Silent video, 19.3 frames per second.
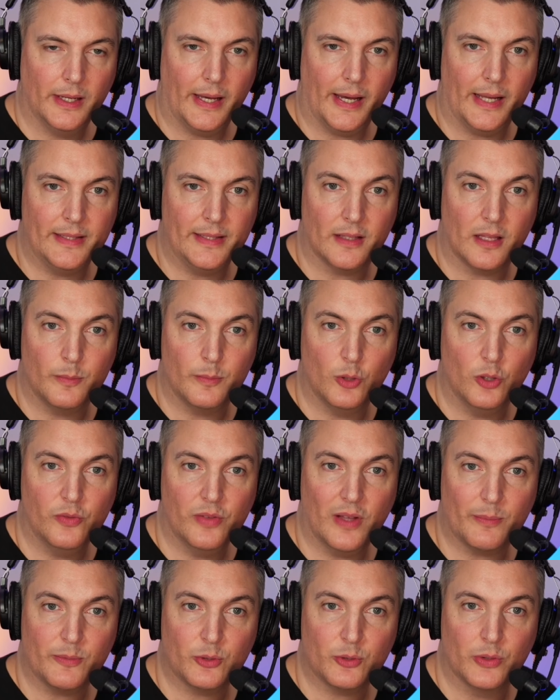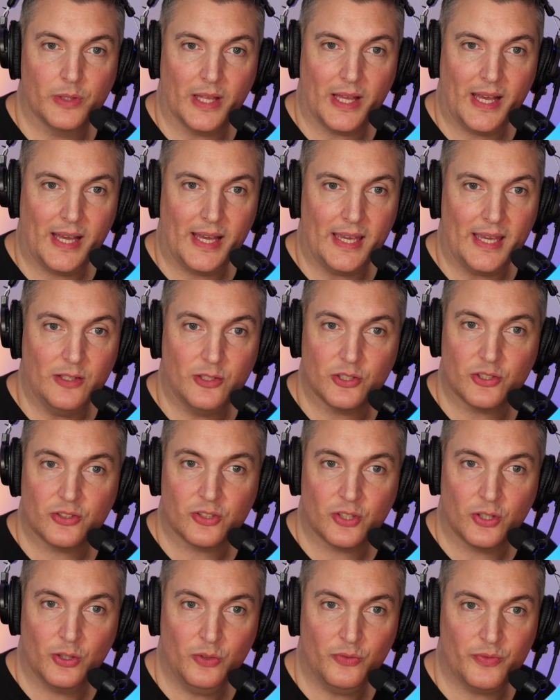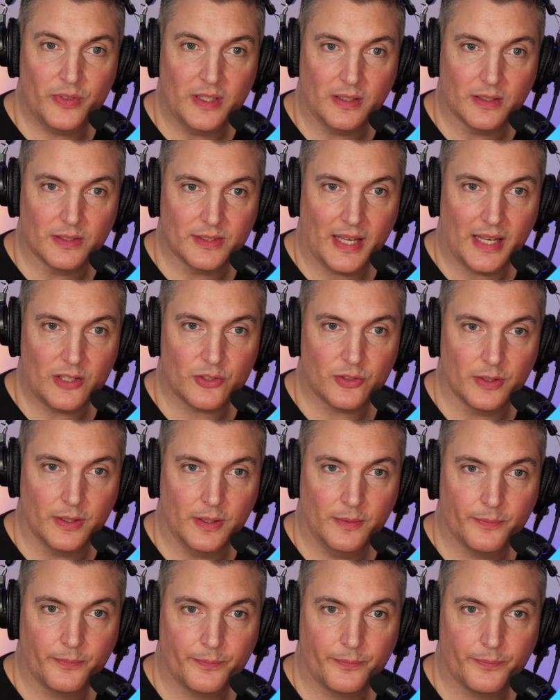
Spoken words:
And then I moved up to an A, just 2 fingers actually.